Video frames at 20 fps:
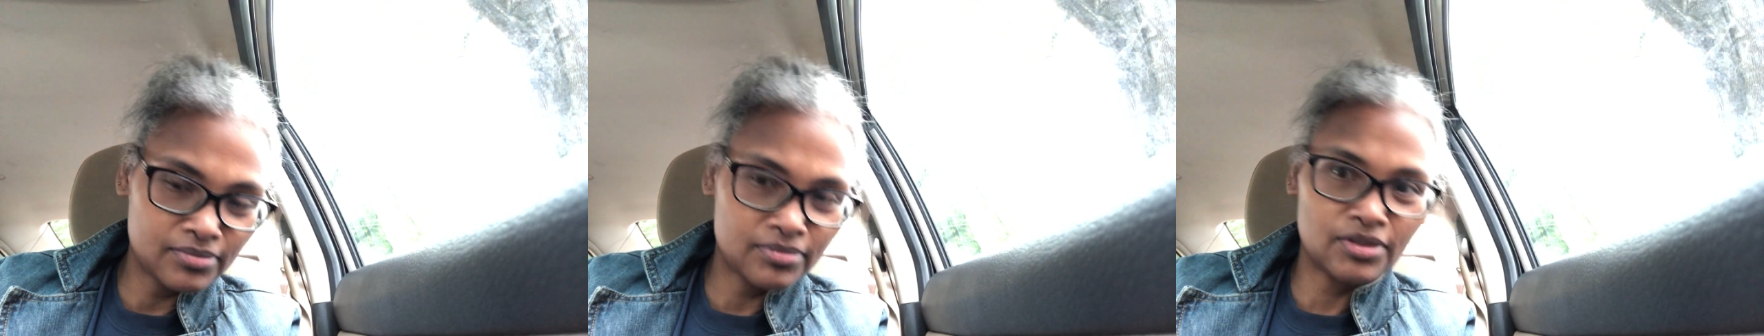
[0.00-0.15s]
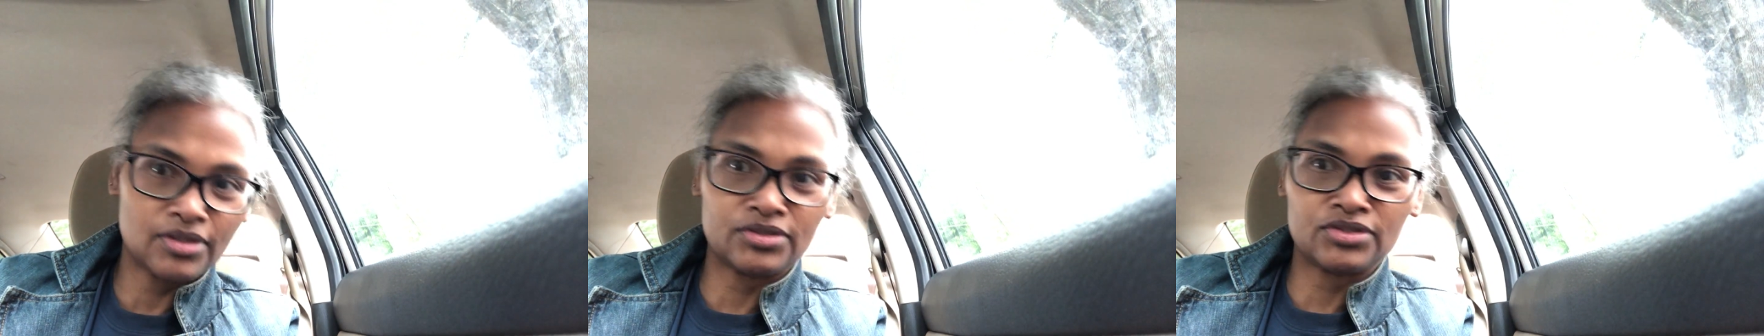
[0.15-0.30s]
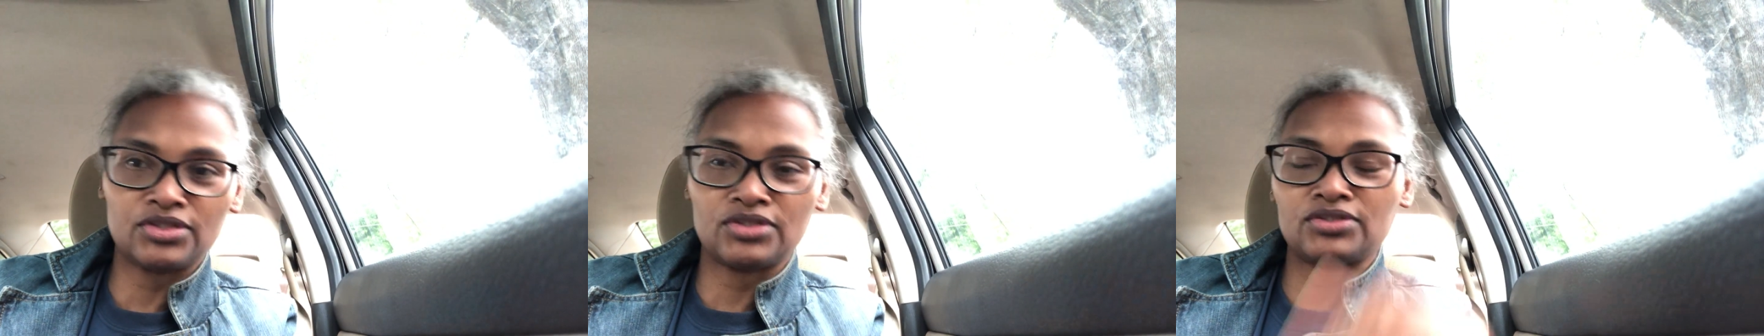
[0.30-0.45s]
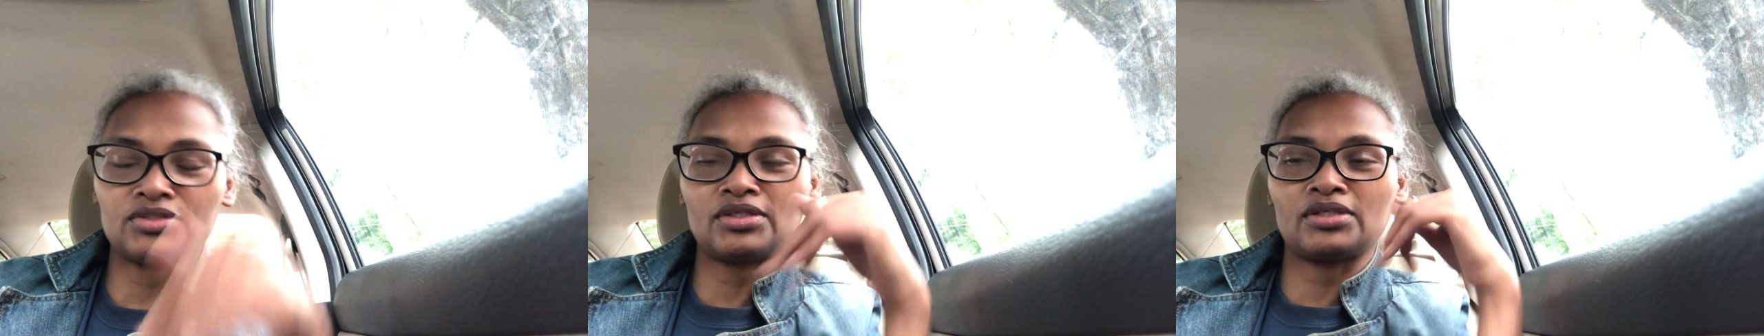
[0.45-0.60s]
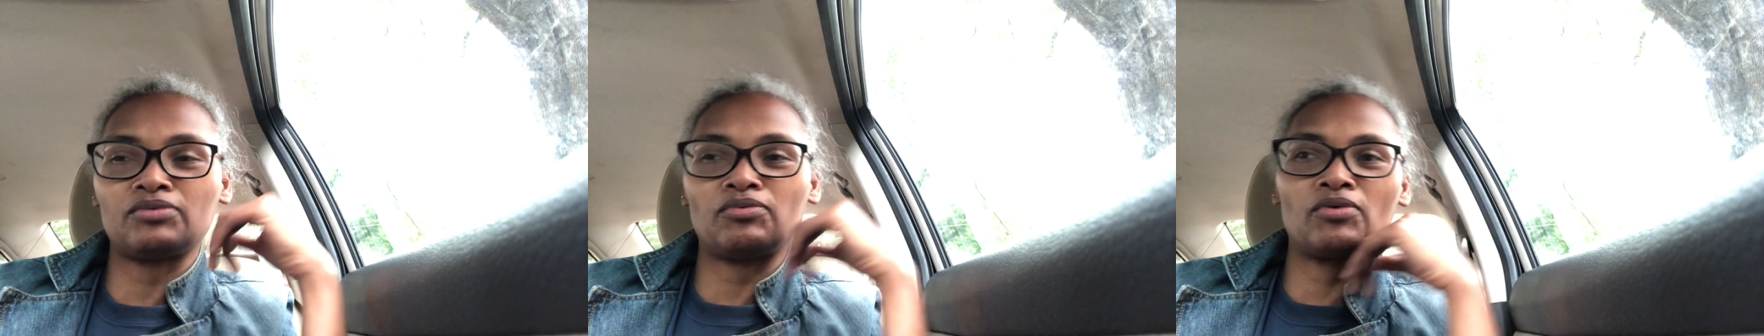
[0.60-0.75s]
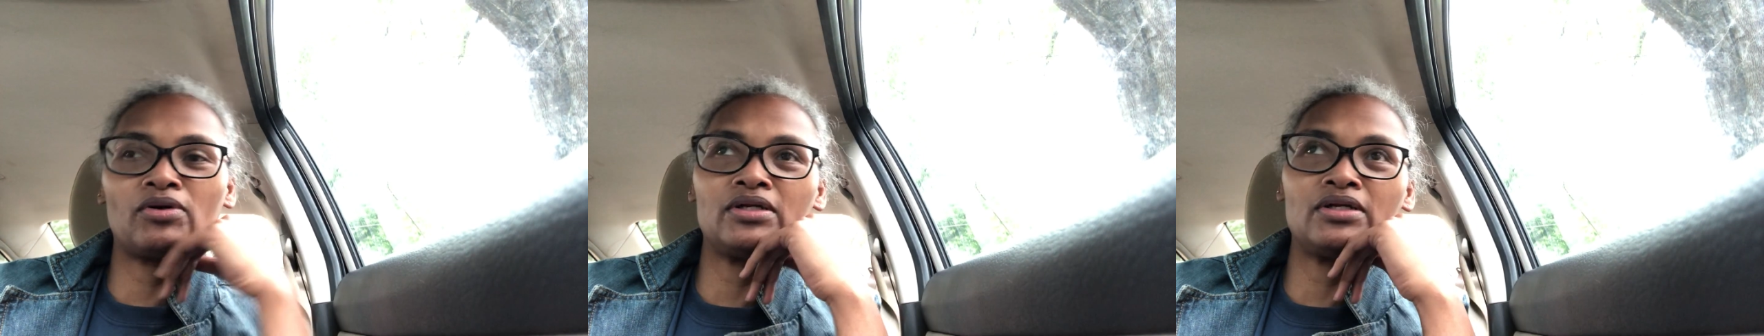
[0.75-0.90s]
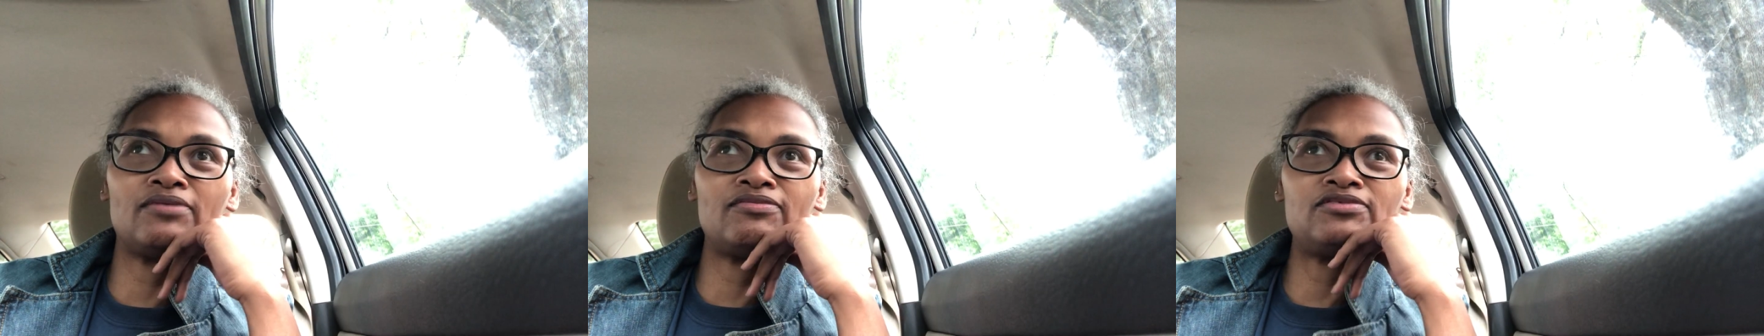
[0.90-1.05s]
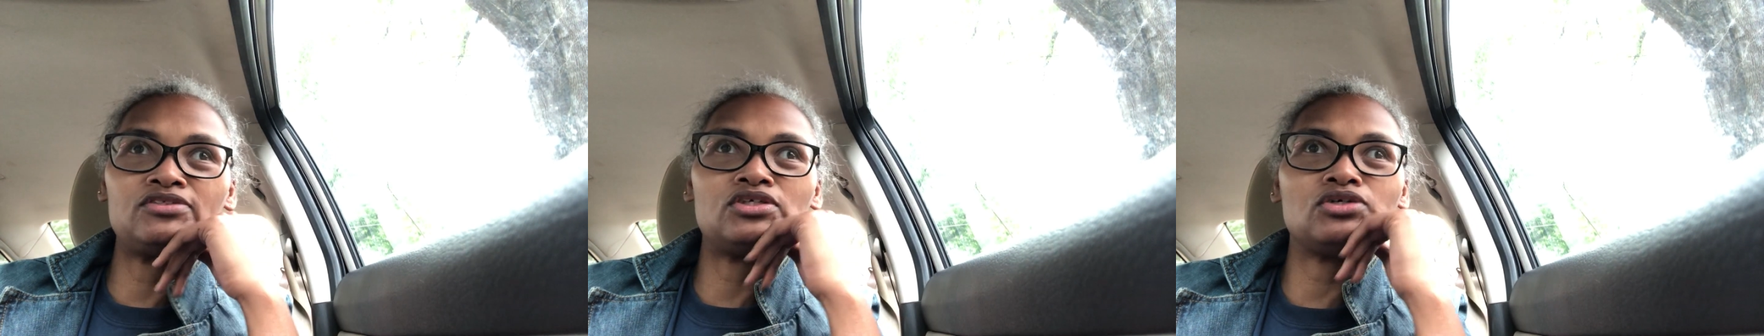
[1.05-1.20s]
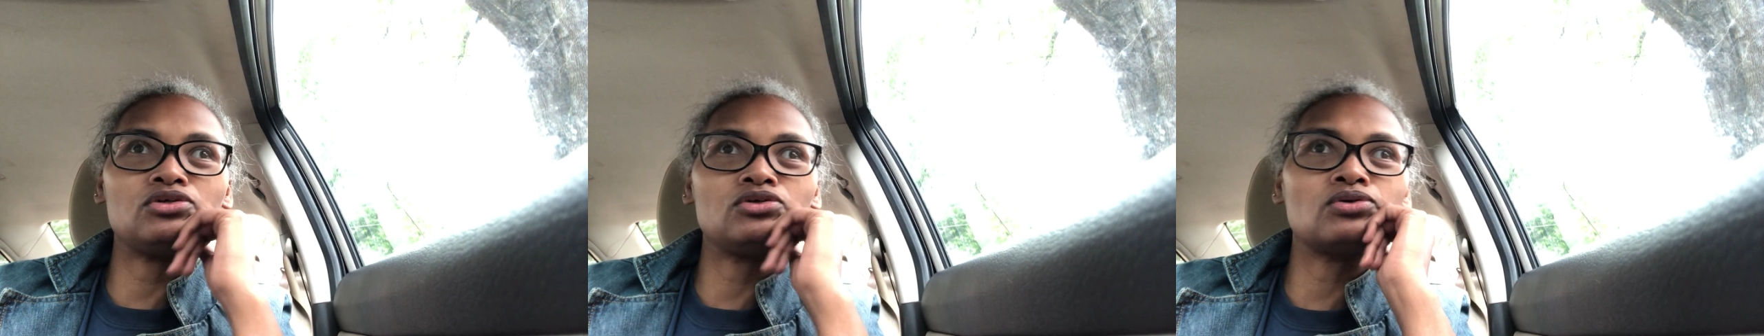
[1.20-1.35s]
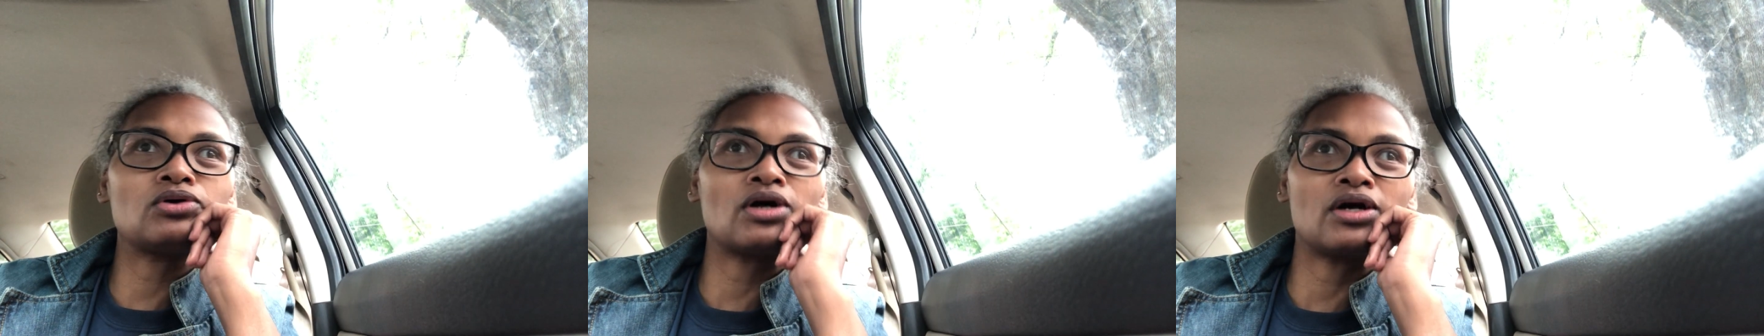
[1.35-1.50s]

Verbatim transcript: there's usually one of two